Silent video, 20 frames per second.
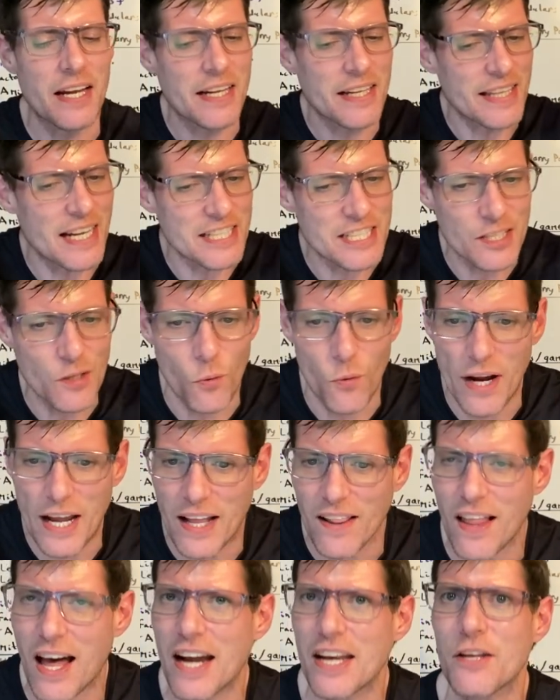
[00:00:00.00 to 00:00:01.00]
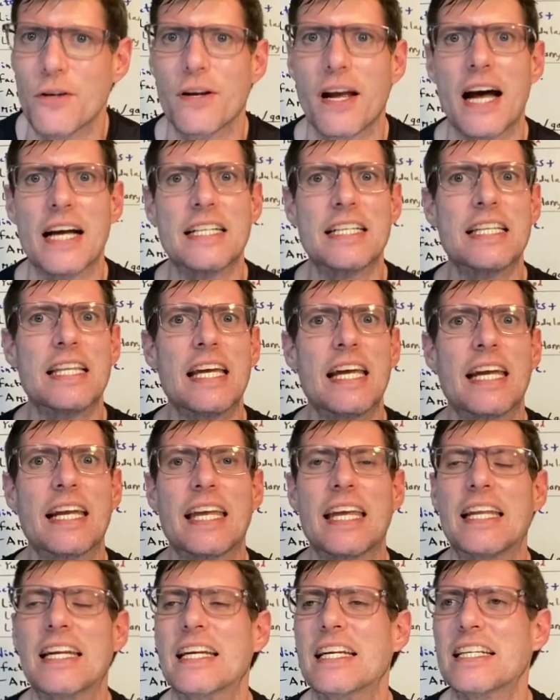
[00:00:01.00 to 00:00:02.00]
That's the way a lot of you guys think,
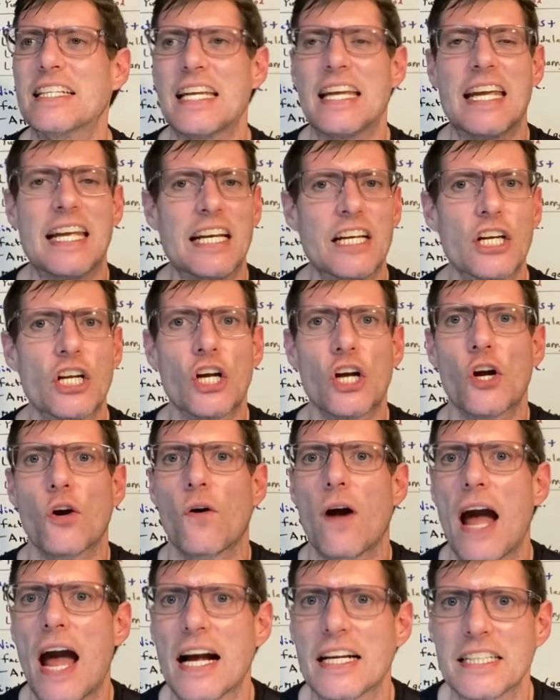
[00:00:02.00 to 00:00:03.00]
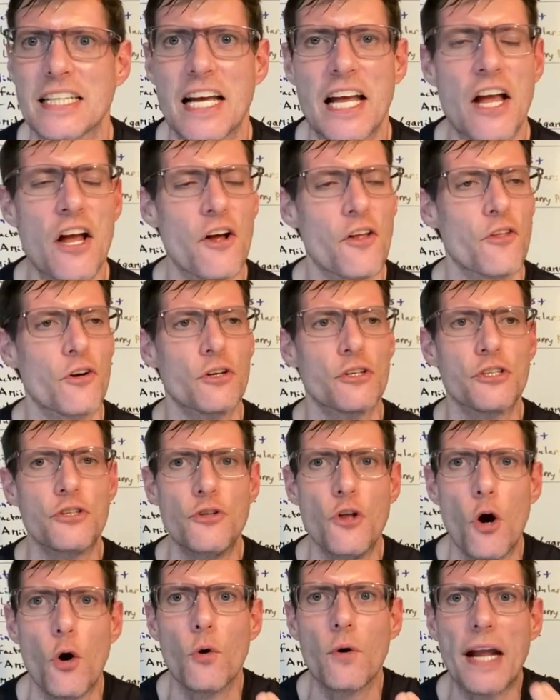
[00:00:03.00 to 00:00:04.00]
and it is incorrect. There's
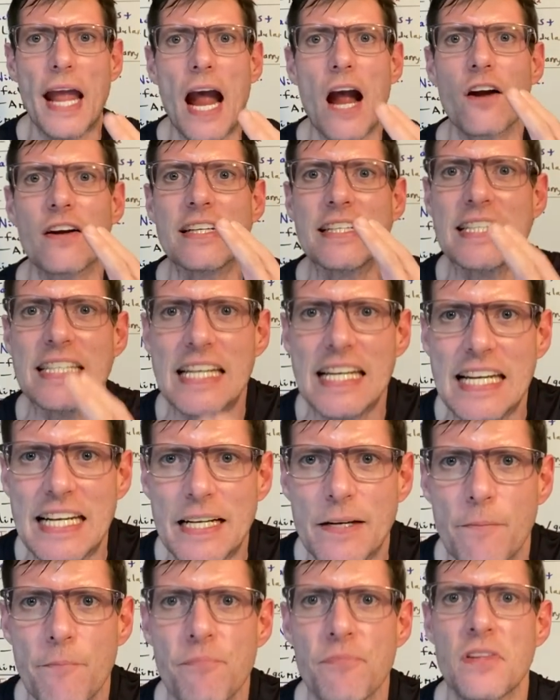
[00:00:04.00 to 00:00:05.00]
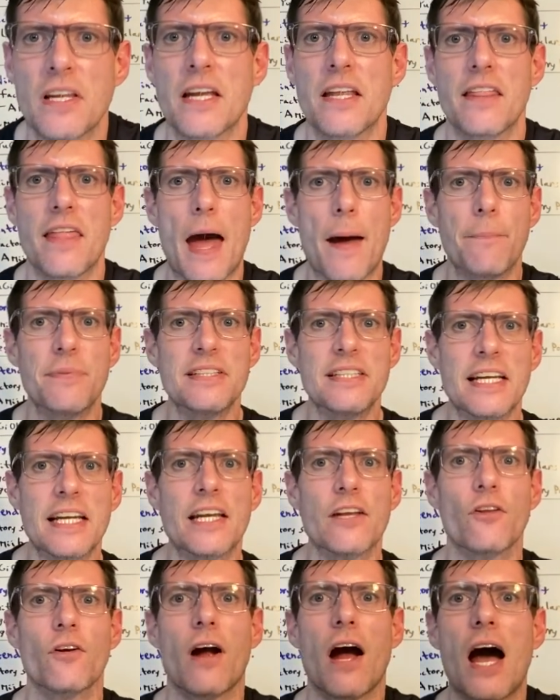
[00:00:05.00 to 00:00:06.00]
no guarantee that
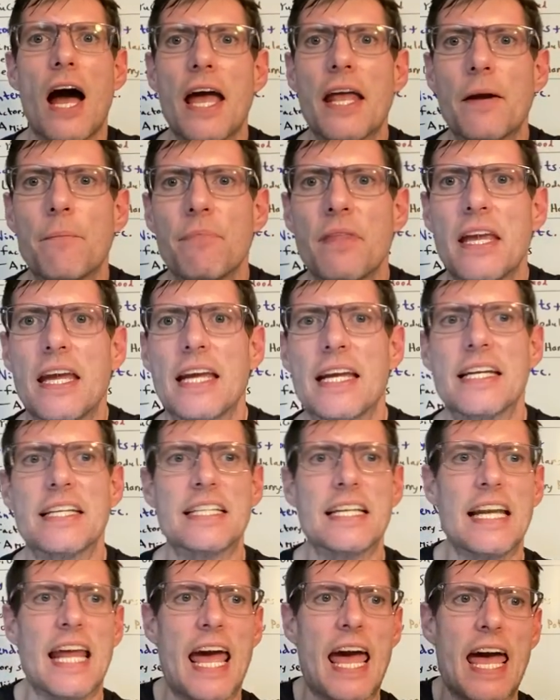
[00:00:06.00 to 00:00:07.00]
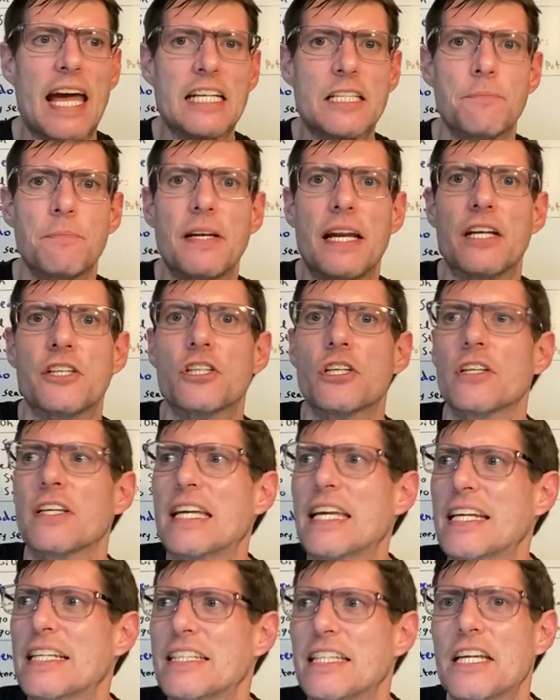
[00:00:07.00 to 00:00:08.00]
particular item is going to
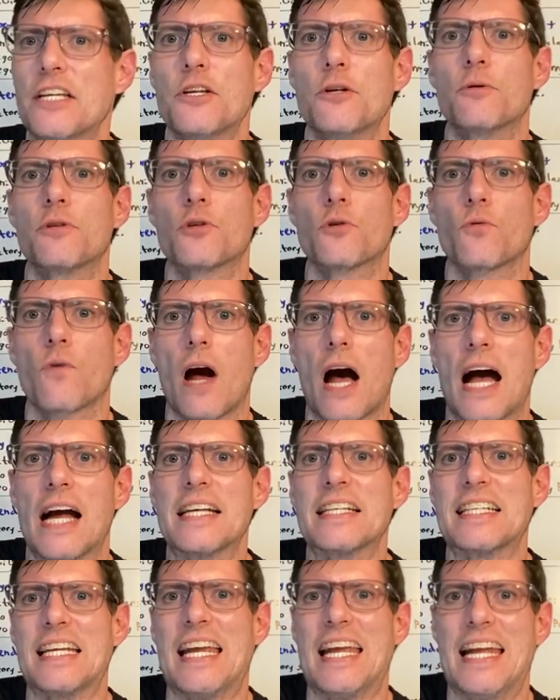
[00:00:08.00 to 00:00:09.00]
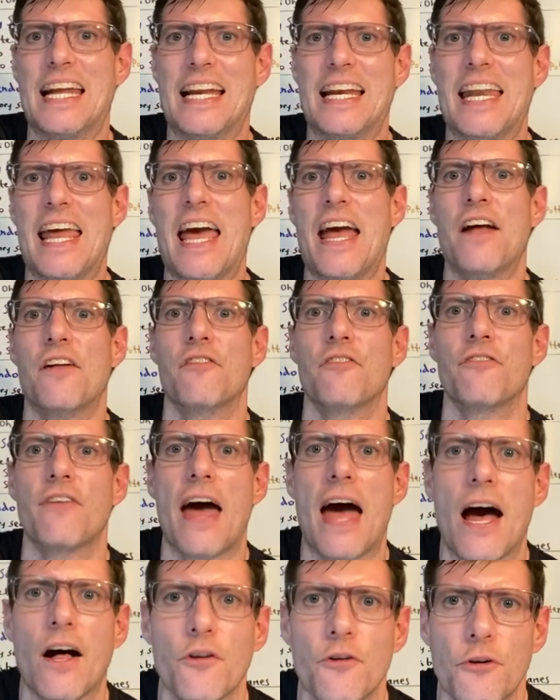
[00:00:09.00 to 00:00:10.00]
exponentially continue to rise in
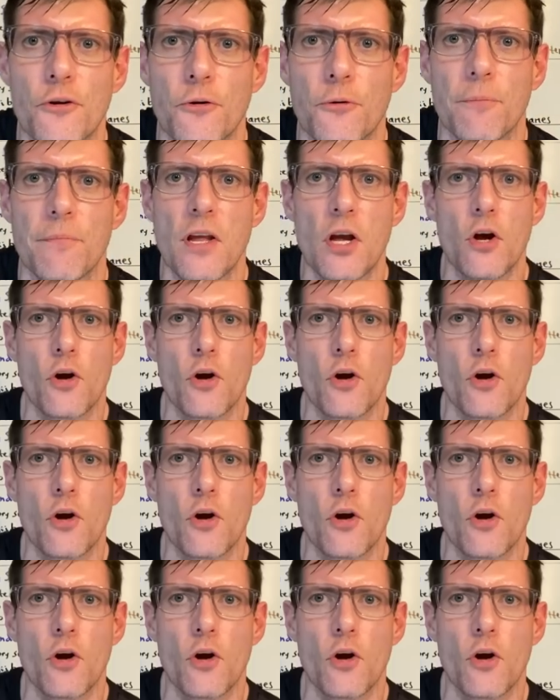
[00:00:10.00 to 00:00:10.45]
value.